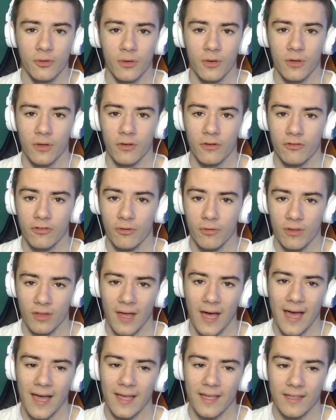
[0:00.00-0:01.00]
to do
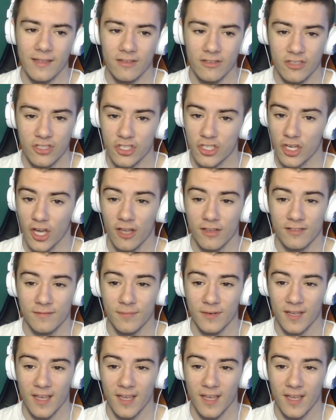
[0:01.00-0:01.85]
that is just